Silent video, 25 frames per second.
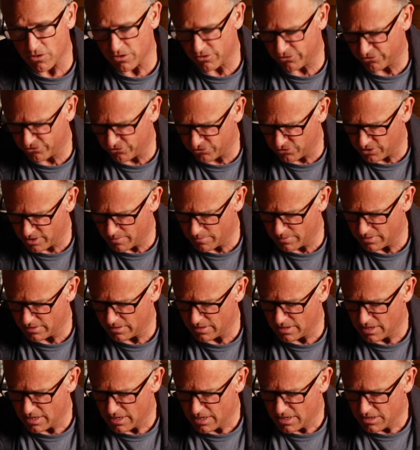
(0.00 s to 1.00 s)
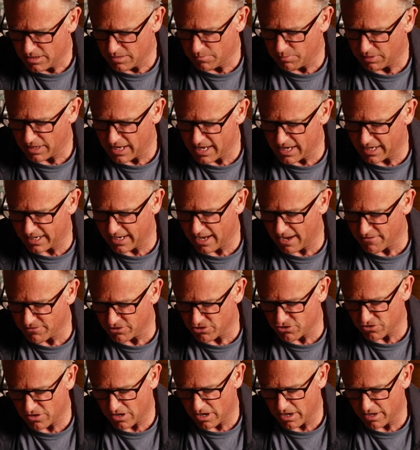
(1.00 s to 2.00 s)
the strip, to play a cover
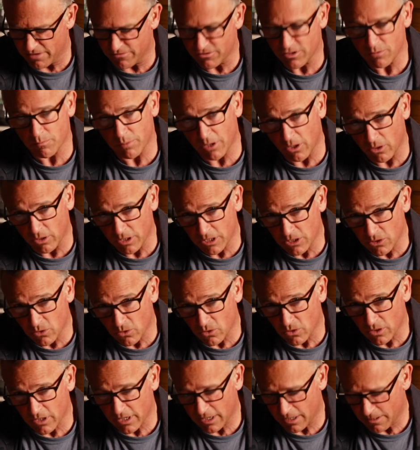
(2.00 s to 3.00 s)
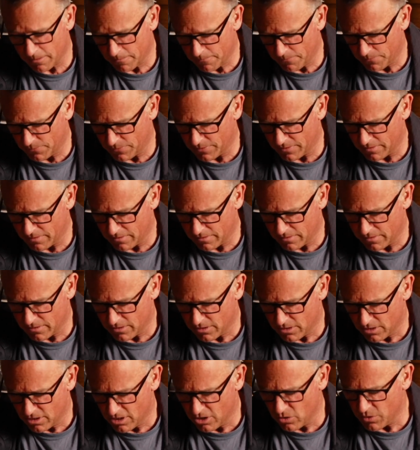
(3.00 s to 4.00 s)
drive, to bowl a yorker?
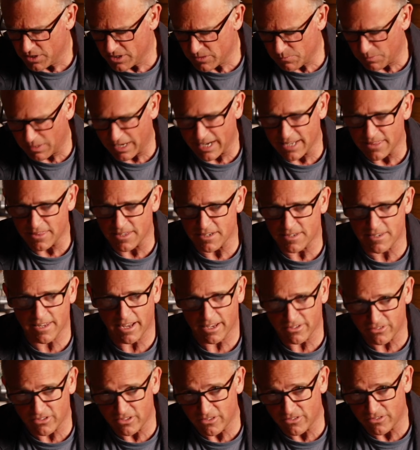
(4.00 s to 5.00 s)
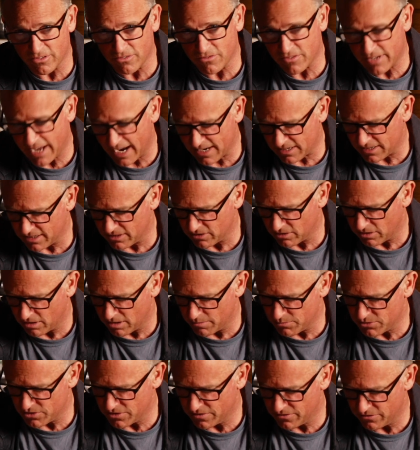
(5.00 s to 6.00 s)
Who explained the dozens of tactical
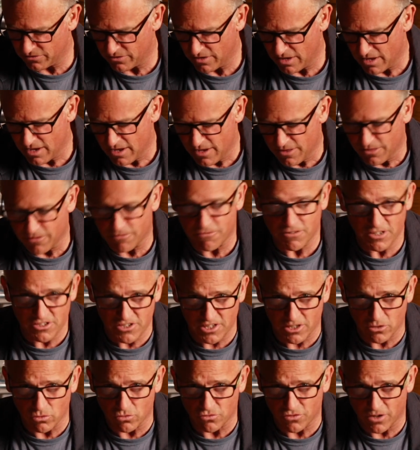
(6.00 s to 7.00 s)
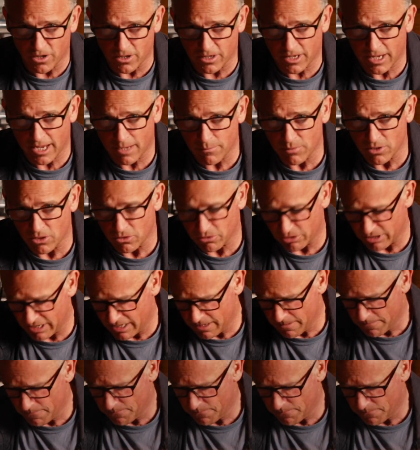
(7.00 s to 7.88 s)
options, the physical vocabulary?